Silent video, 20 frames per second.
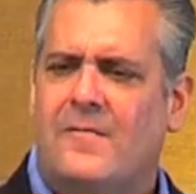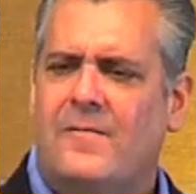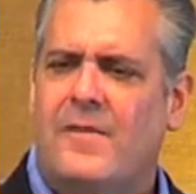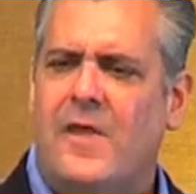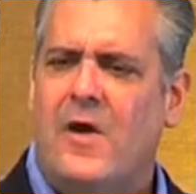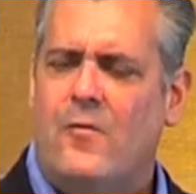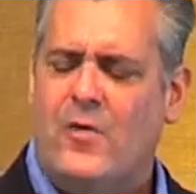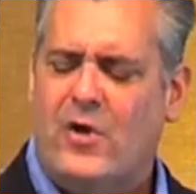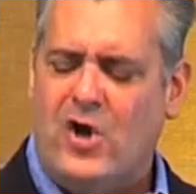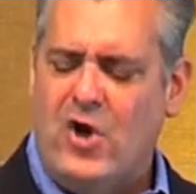
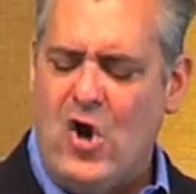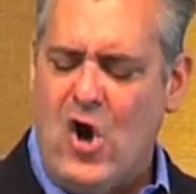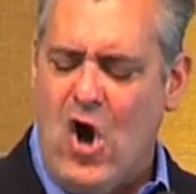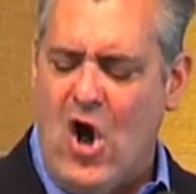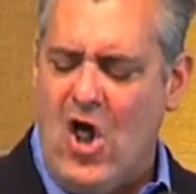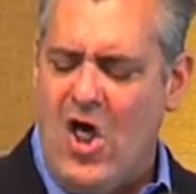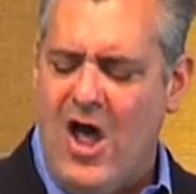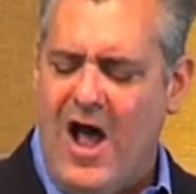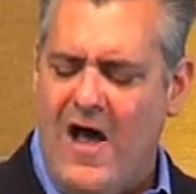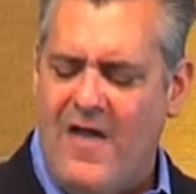They'll
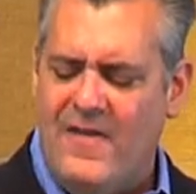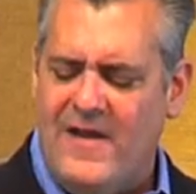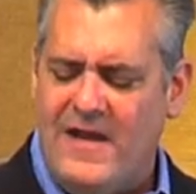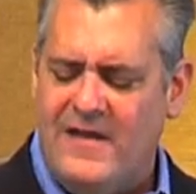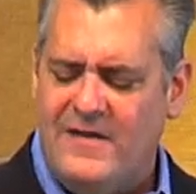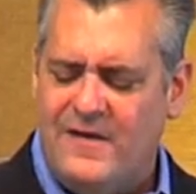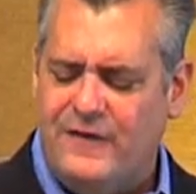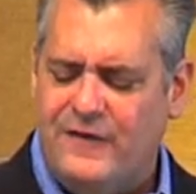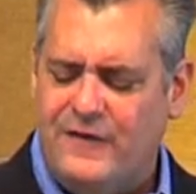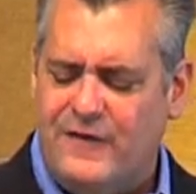recall how they
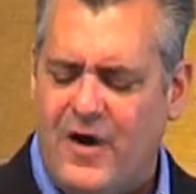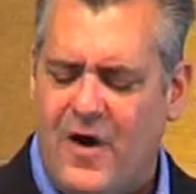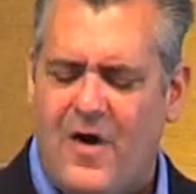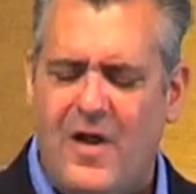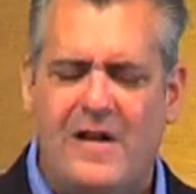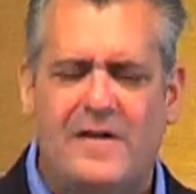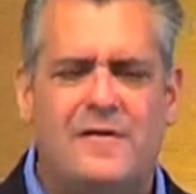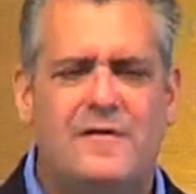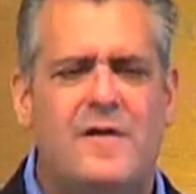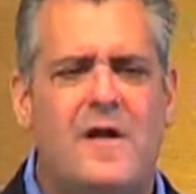
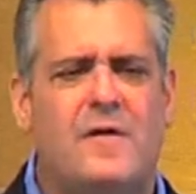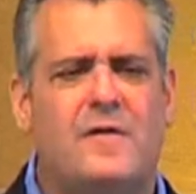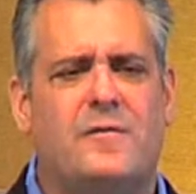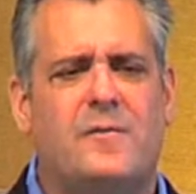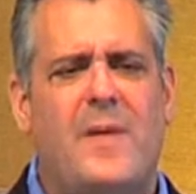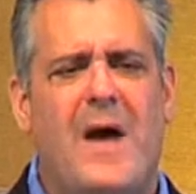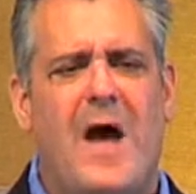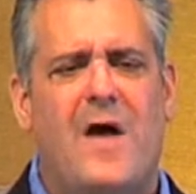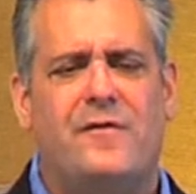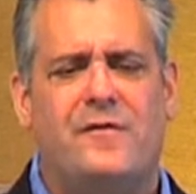discouraged their
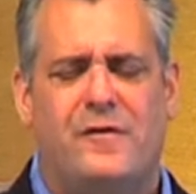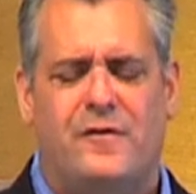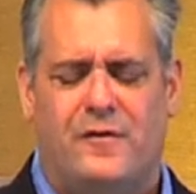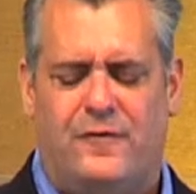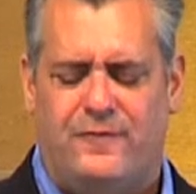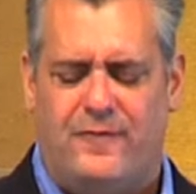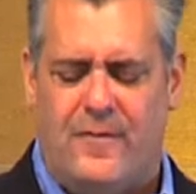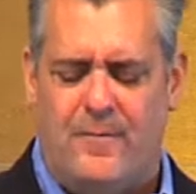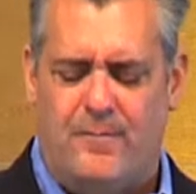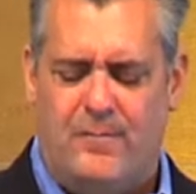spouses
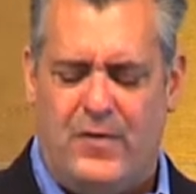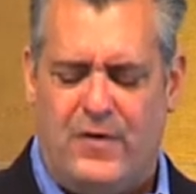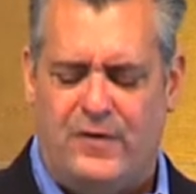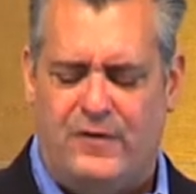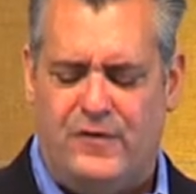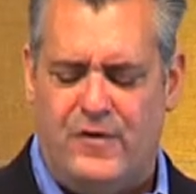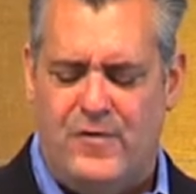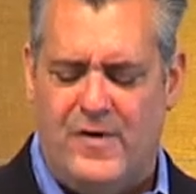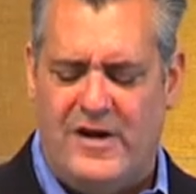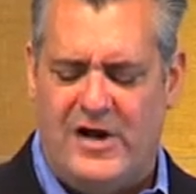from
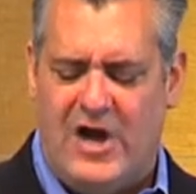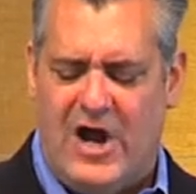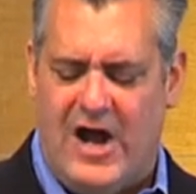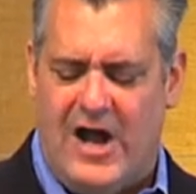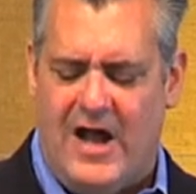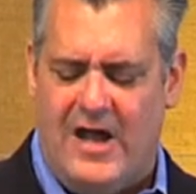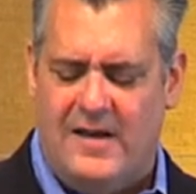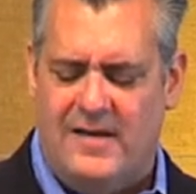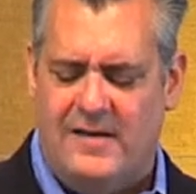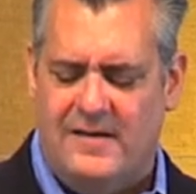pursuing
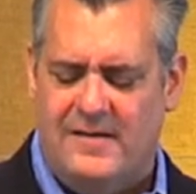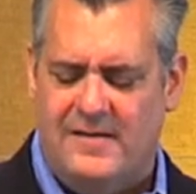God.